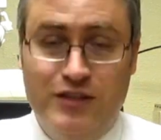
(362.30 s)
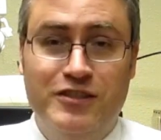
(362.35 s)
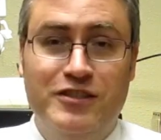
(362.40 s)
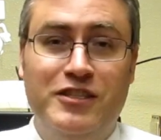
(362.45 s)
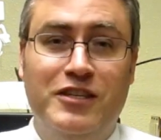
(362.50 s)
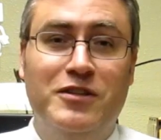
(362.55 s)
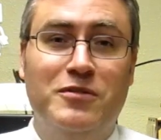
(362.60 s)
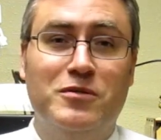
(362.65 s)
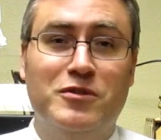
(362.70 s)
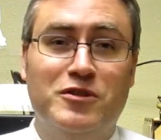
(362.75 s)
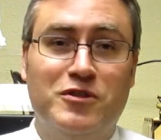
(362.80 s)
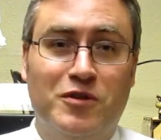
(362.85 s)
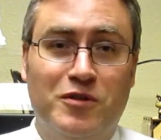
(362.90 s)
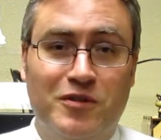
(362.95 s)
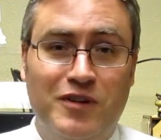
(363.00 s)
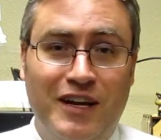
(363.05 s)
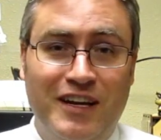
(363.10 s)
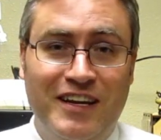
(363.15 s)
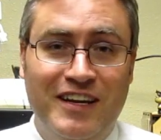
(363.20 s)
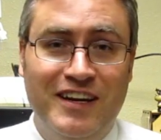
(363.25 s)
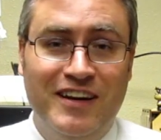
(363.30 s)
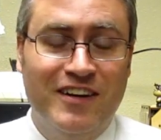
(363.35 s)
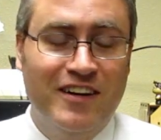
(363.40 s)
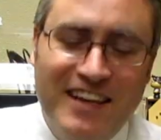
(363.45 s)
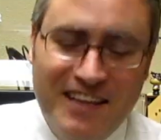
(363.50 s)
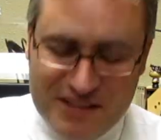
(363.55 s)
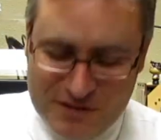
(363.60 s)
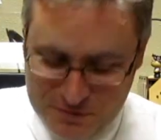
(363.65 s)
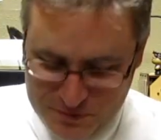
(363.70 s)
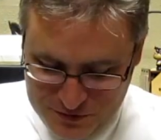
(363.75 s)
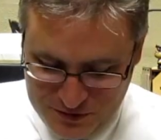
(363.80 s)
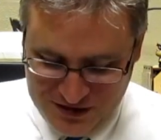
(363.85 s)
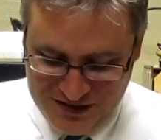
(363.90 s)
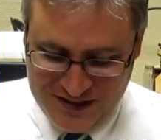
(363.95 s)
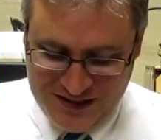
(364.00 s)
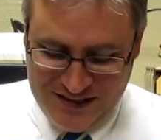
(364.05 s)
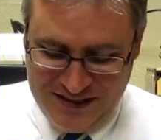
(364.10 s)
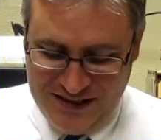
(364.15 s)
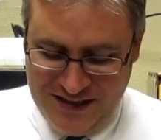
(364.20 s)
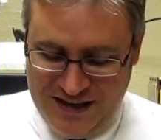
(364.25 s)
see the result right here. It's
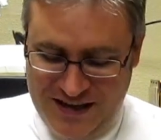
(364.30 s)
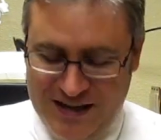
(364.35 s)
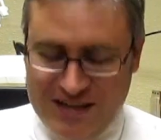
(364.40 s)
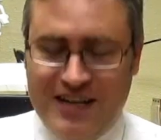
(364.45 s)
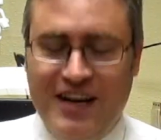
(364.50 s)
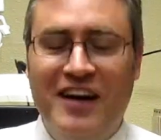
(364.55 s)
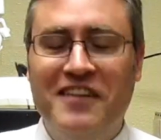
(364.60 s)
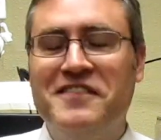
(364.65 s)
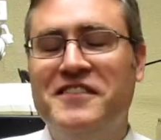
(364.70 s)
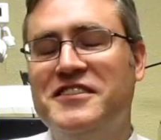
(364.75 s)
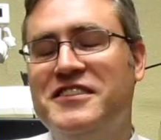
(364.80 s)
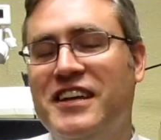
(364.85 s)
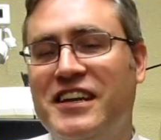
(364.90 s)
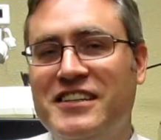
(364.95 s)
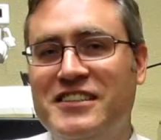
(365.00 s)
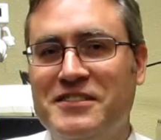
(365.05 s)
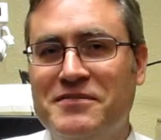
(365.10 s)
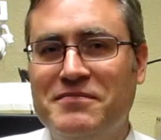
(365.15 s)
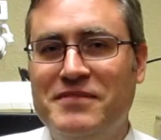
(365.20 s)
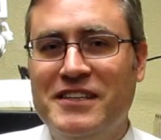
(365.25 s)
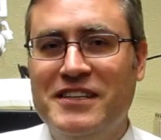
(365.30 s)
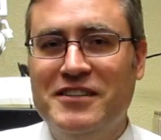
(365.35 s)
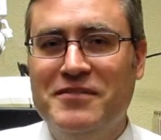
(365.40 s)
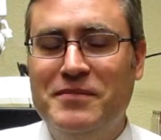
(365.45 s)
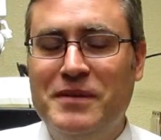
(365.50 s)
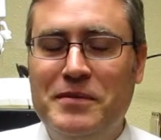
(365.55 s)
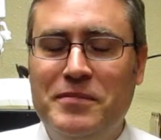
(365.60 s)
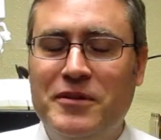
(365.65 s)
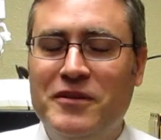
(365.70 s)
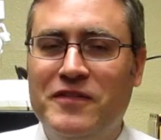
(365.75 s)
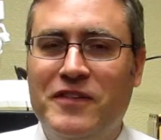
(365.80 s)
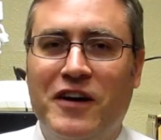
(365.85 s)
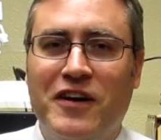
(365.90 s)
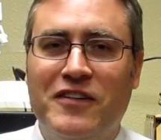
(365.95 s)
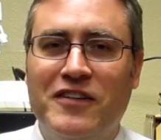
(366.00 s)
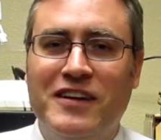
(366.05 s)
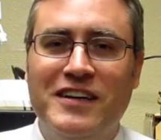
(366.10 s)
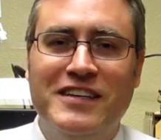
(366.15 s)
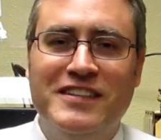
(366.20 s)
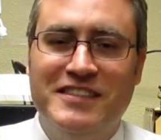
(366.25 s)
really a conversation piece. People have
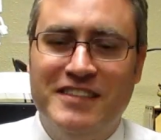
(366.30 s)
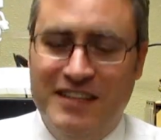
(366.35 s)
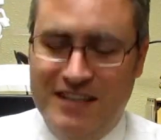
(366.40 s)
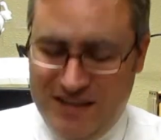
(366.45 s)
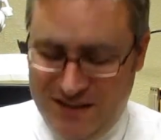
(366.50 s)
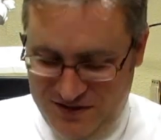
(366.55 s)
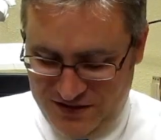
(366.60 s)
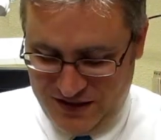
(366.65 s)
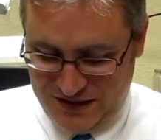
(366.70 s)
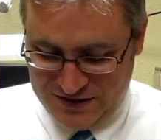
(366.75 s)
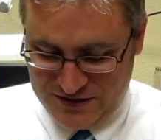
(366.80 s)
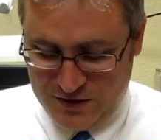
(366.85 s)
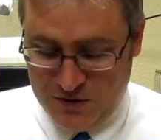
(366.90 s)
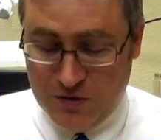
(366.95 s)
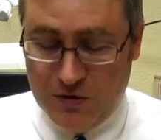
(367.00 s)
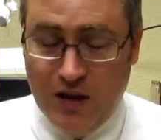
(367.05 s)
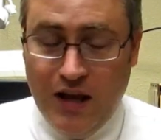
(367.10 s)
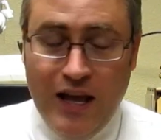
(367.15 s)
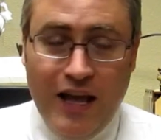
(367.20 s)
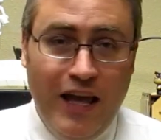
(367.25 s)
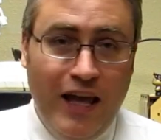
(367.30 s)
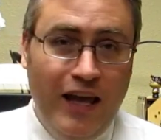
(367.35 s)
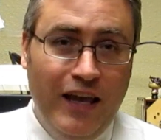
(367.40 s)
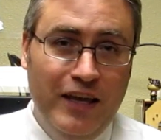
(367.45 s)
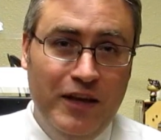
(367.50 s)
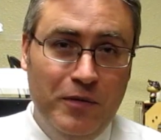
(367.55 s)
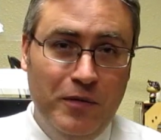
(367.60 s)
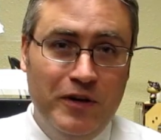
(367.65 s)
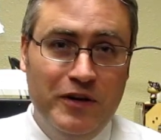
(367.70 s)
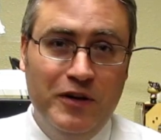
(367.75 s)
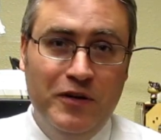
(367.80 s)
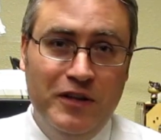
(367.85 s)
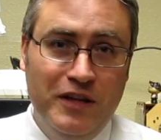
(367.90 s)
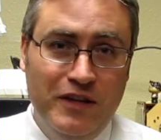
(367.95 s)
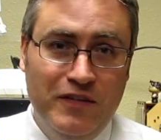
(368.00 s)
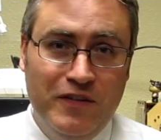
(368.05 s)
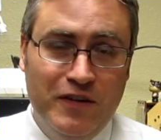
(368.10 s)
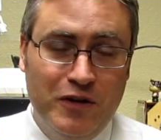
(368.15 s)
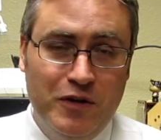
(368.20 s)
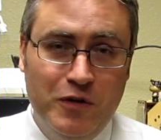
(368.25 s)
already said, oh, that's cool. You wanna know the
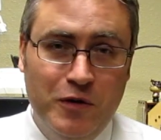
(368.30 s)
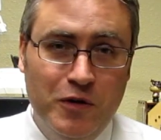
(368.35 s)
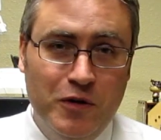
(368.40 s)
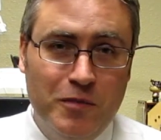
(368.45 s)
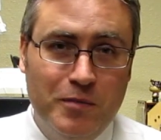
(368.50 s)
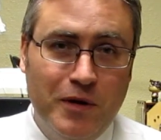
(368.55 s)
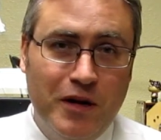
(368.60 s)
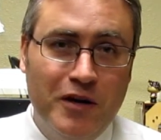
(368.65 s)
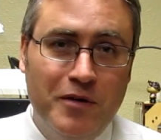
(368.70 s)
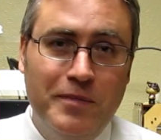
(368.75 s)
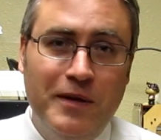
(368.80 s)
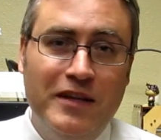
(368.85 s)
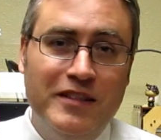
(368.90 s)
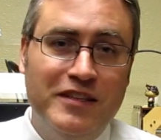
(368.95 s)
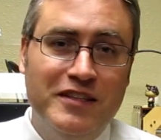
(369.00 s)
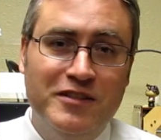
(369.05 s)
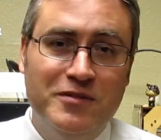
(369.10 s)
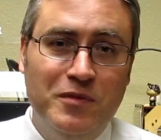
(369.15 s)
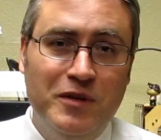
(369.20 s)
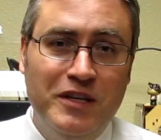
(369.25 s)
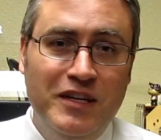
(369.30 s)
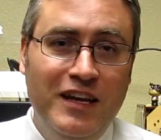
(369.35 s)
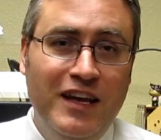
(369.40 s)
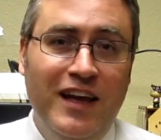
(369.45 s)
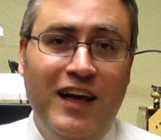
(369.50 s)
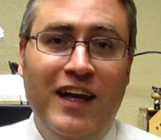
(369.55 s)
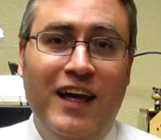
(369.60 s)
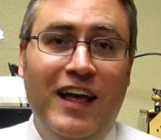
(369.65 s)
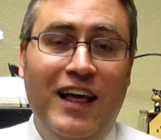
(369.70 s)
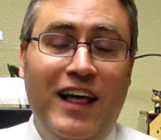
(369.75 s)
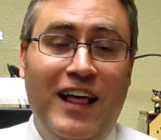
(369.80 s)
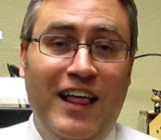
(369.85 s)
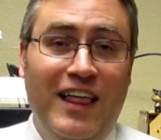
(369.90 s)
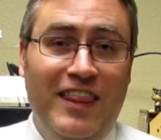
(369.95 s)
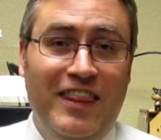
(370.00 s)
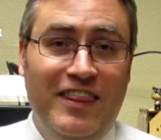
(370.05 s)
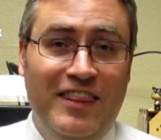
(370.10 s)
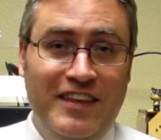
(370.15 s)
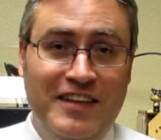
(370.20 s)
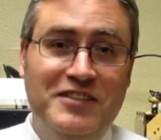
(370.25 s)
even cooler part about this one?
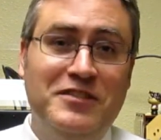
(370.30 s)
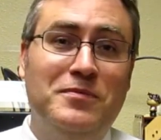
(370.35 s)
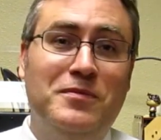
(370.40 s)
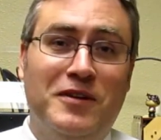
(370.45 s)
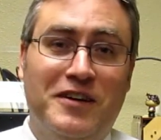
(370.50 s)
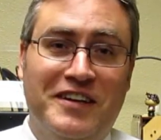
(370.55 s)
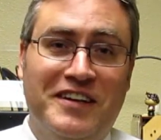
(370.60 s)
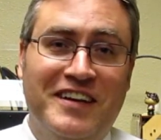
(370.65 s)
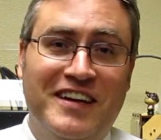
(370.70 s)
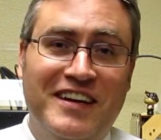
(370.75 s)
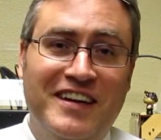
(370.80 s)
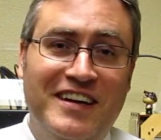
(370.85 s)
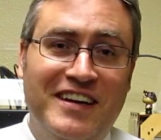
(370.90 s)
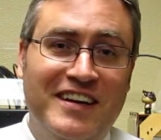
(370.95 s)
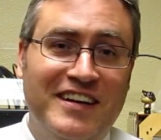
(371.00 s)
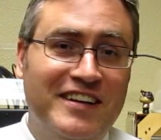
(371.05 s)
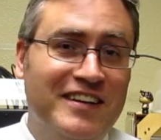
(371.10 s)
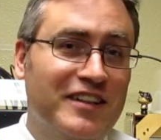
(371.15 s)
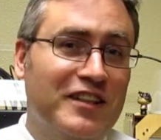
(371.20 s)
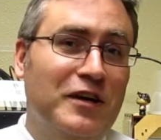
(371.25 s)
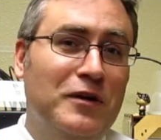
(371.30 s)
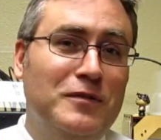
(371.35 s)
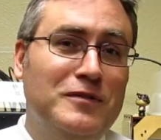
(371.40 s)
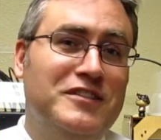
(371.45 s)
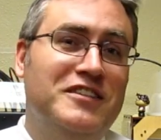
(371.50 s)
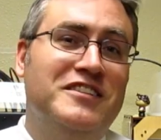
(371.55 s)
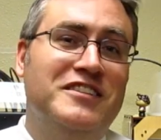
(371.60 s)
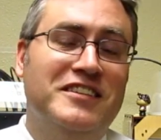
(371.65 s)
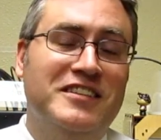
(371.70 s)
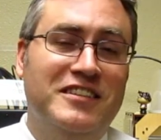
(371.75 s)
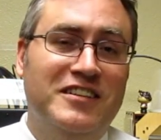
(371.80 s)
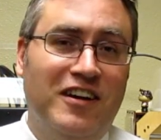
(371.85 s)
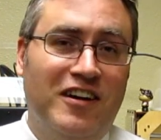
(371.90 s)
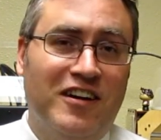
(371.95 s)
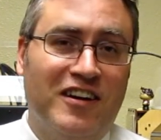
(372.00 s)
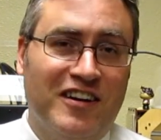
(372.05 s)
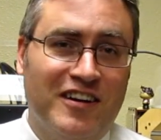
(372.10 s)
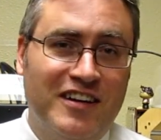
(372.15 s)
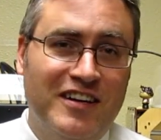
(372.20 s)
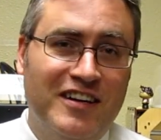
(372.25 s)
This one glows into
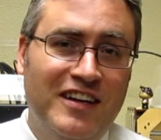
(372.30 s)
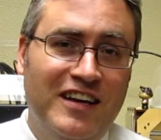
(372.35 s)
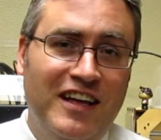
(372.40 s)
dark,